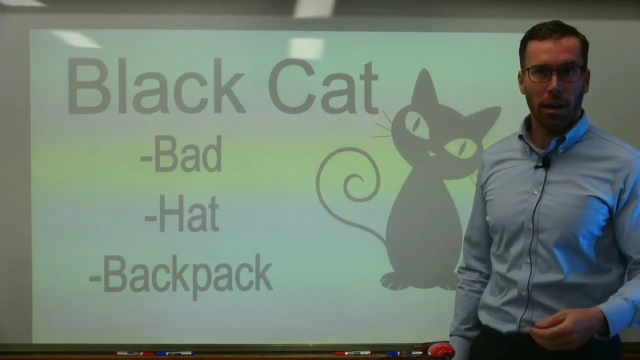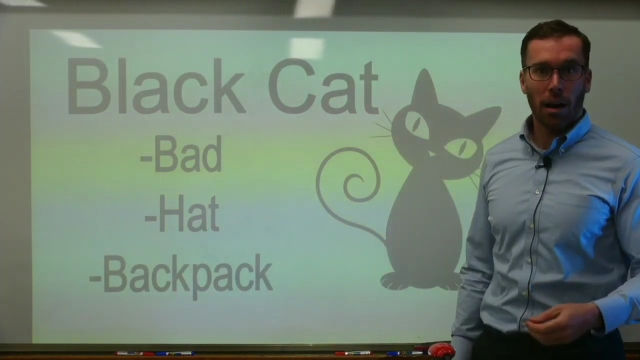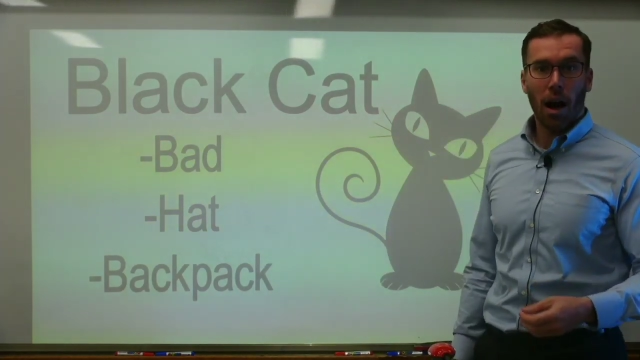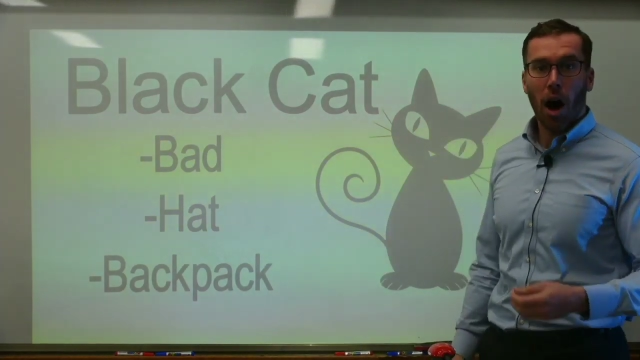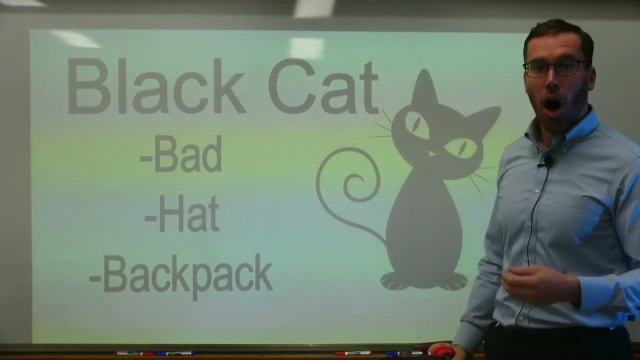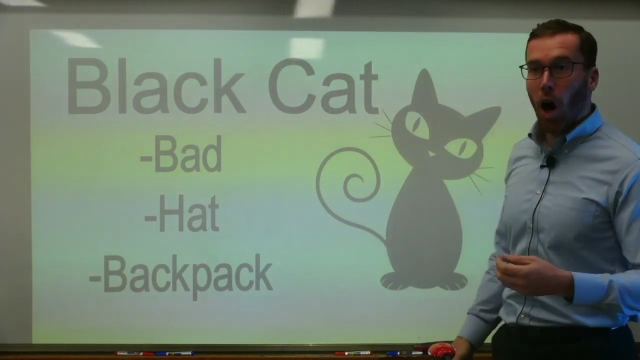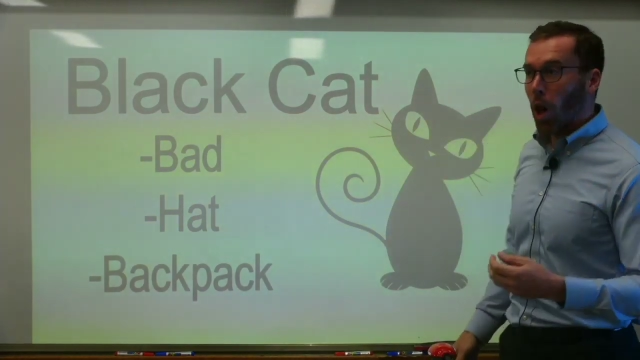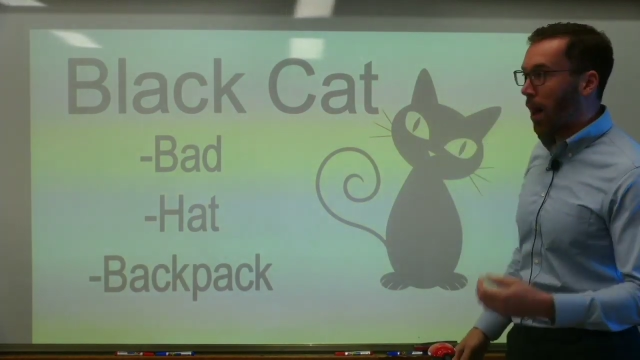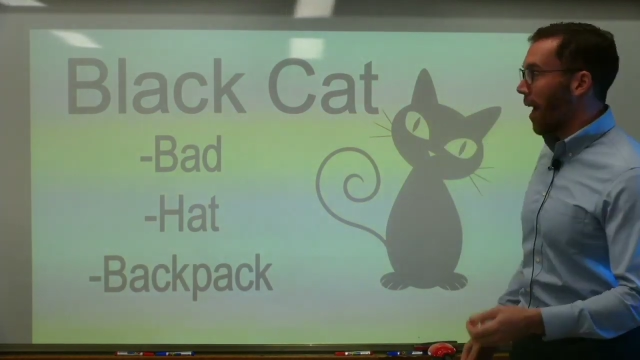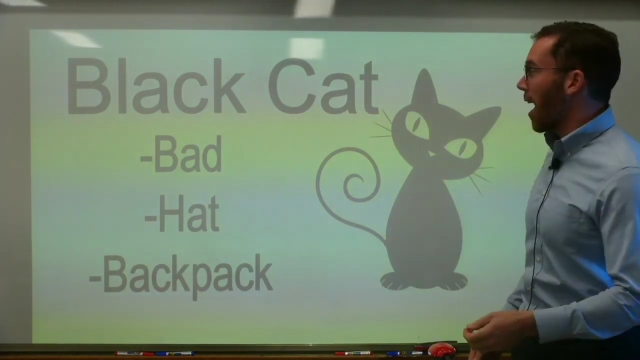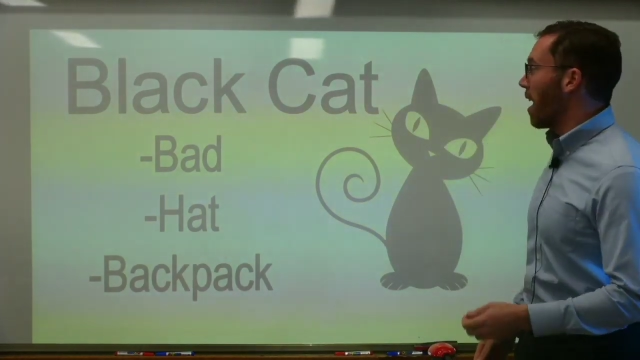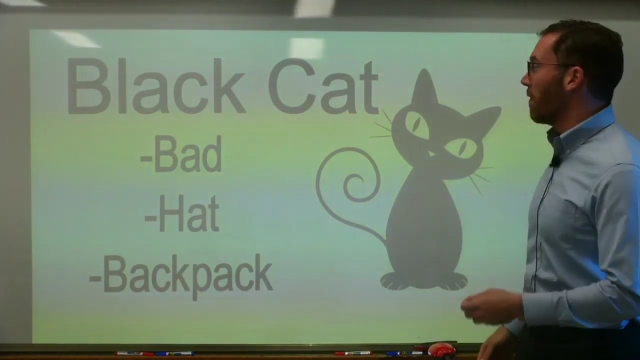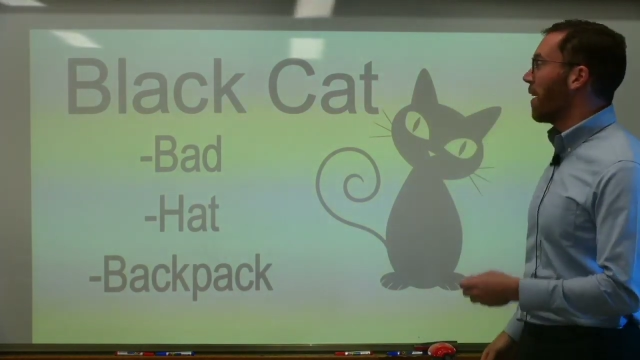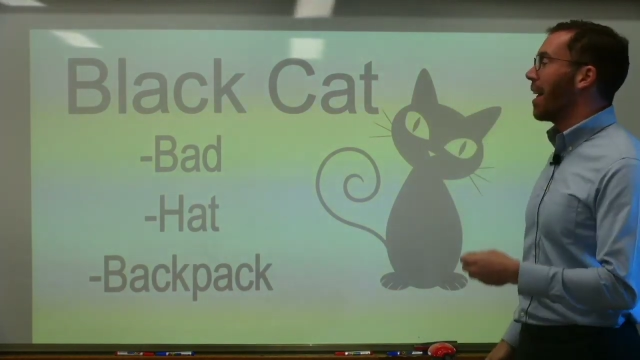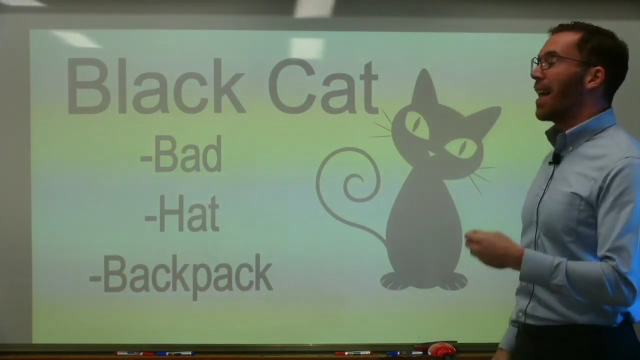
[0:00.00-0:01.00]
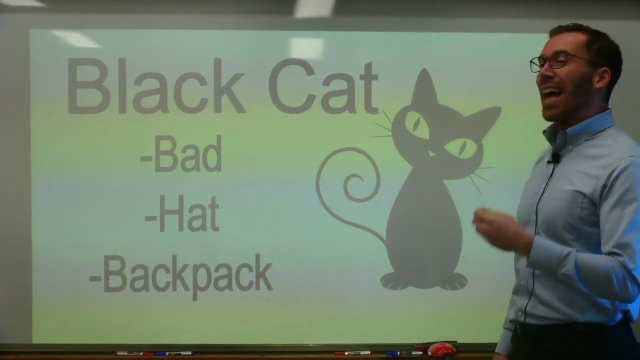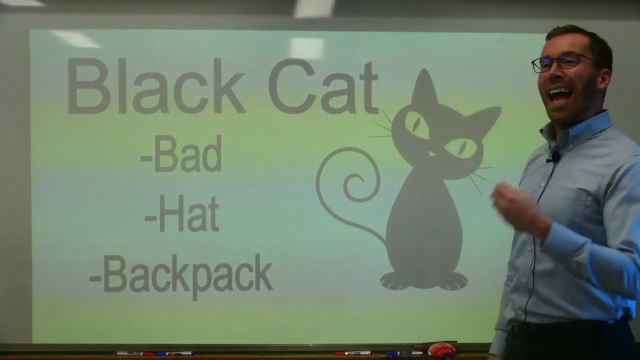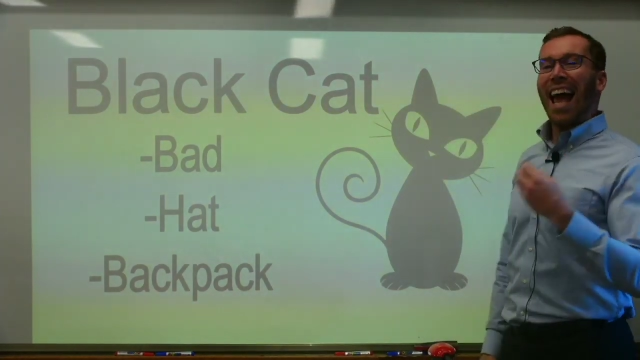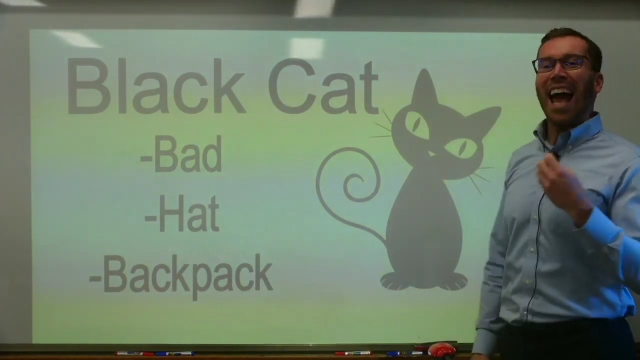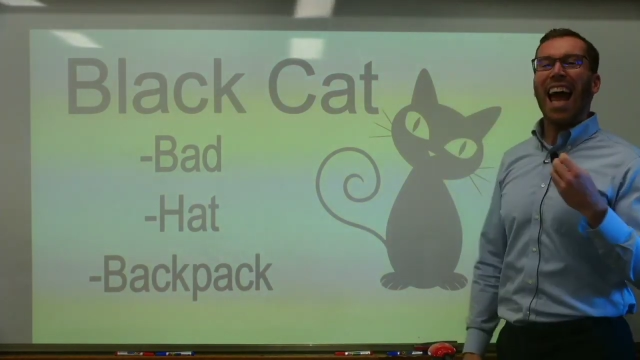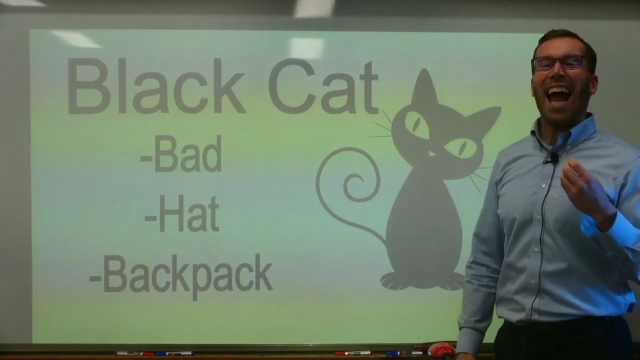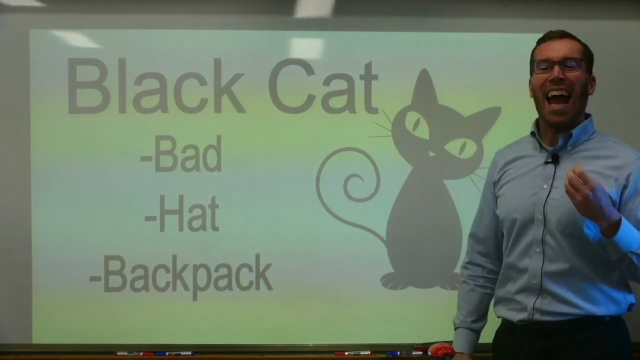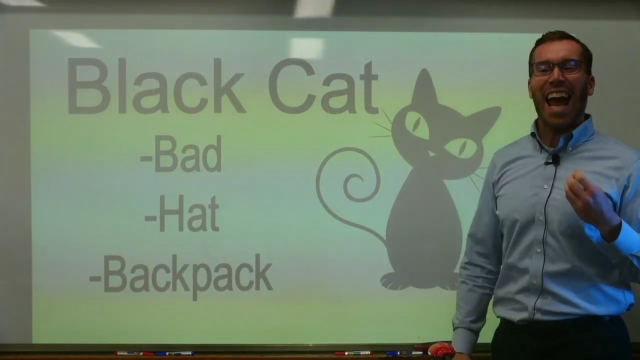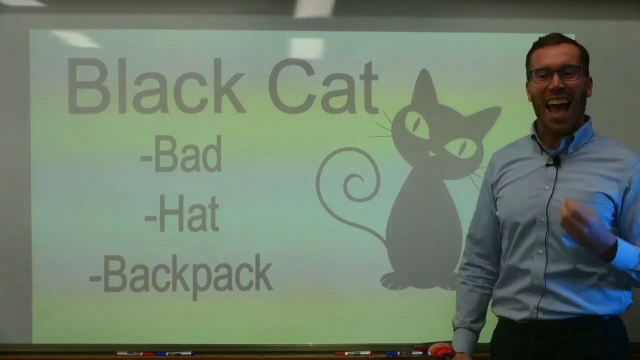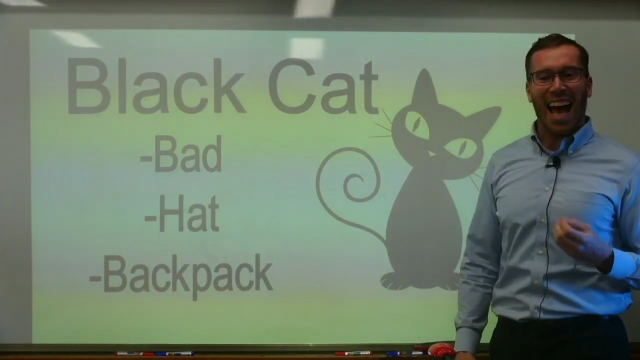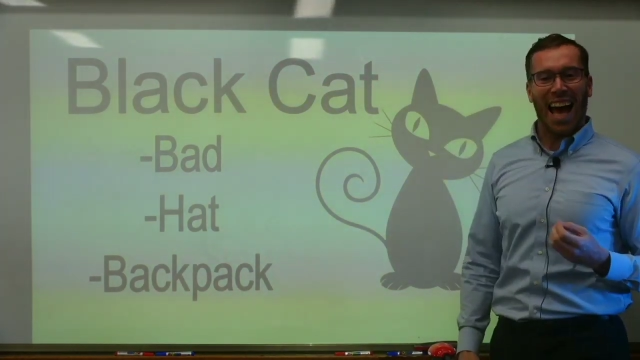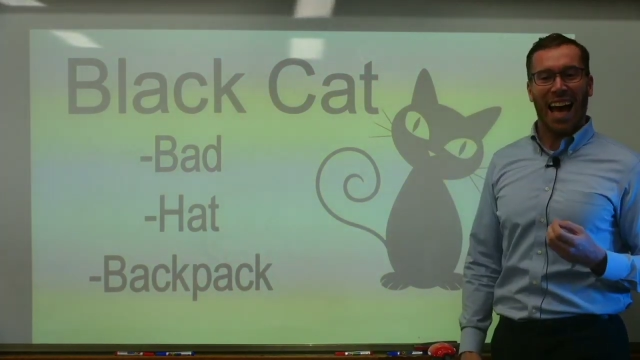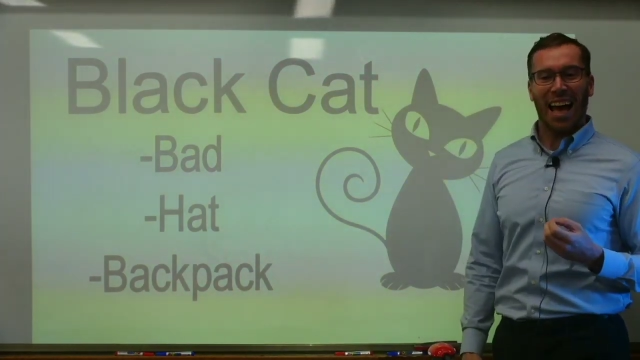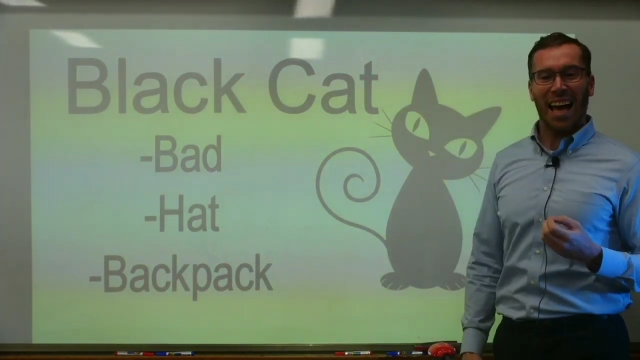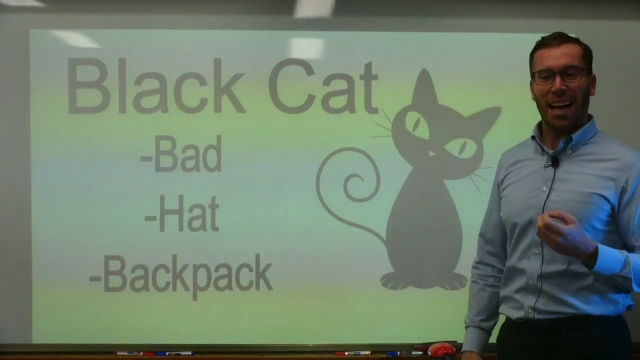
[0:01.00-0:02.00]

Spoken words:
all have ah.